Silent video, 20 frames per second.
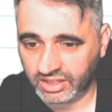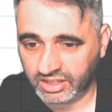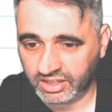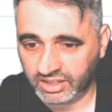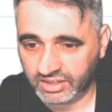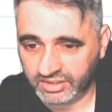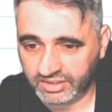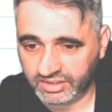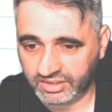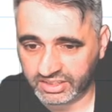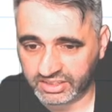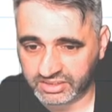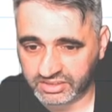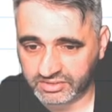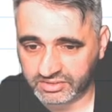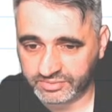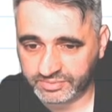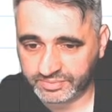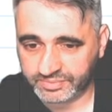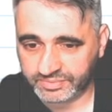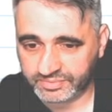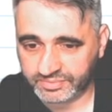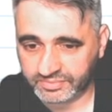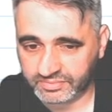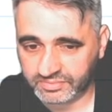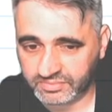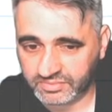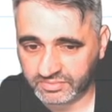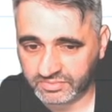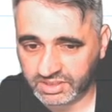this.
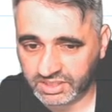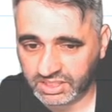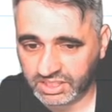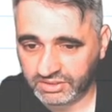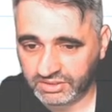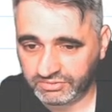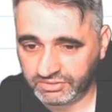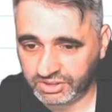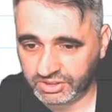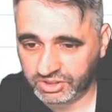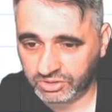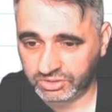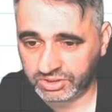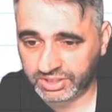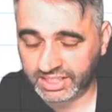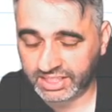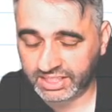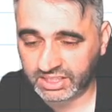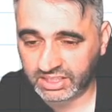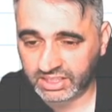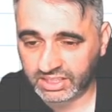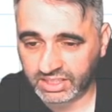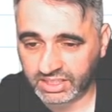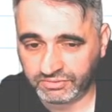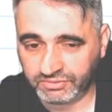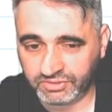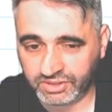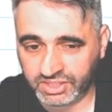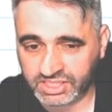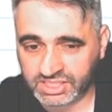If
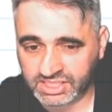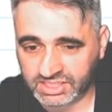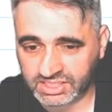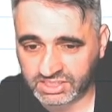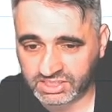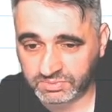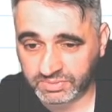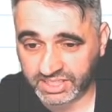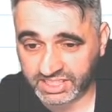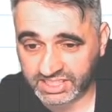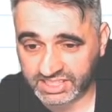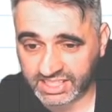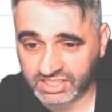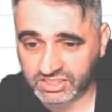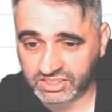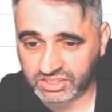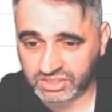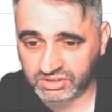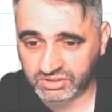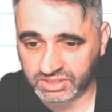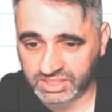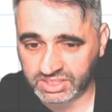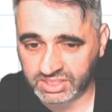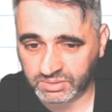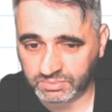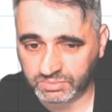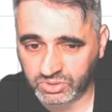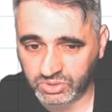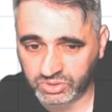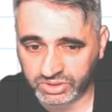this doesn't make sense to you at some
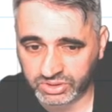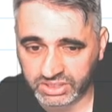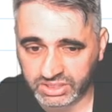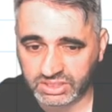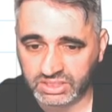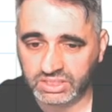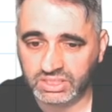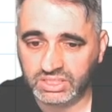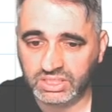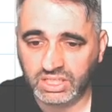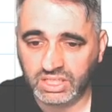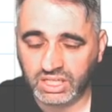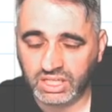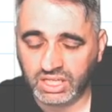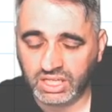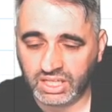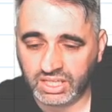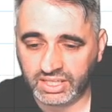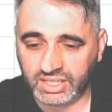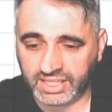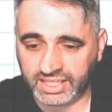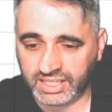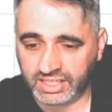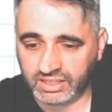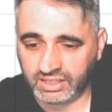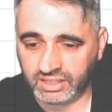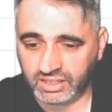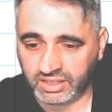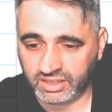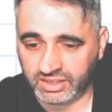point, then
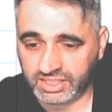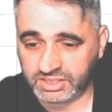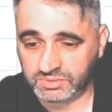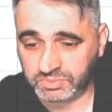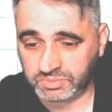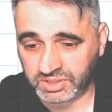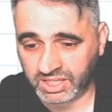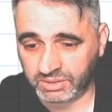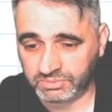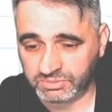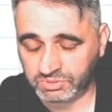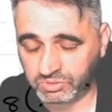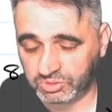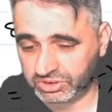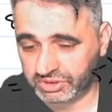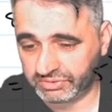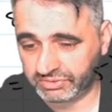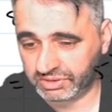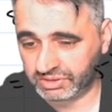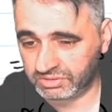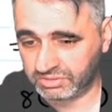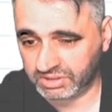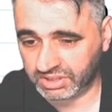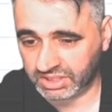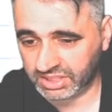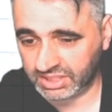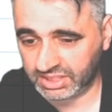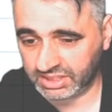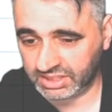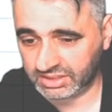this becomes more difficult than it
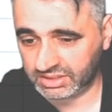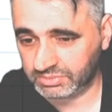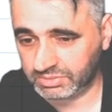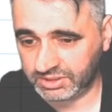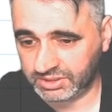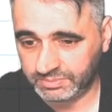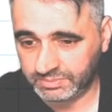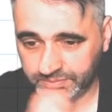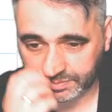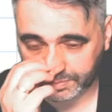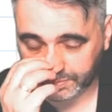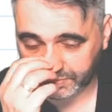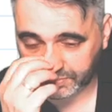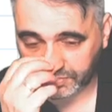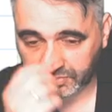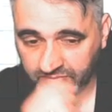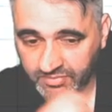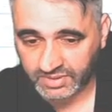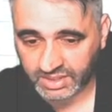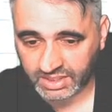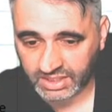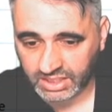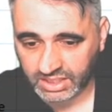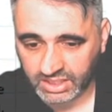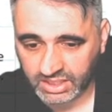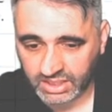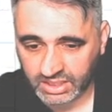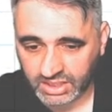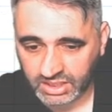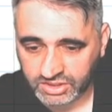needs to be.
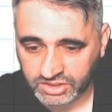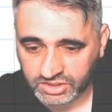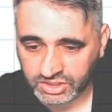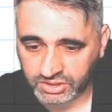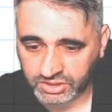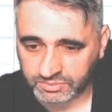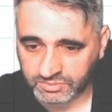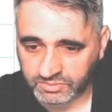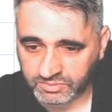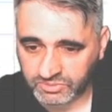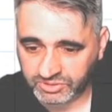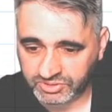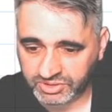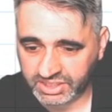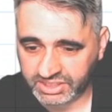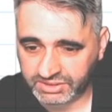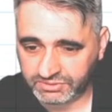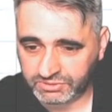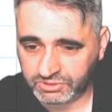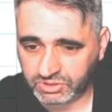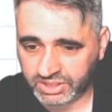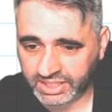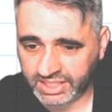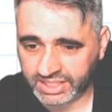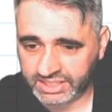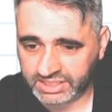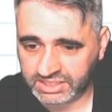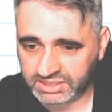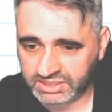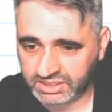So we've done a difficult
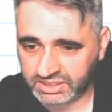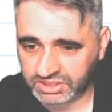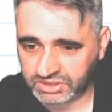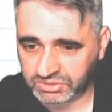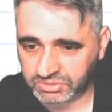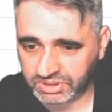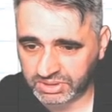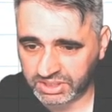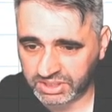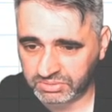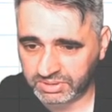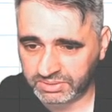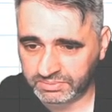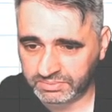case. Let's do another one.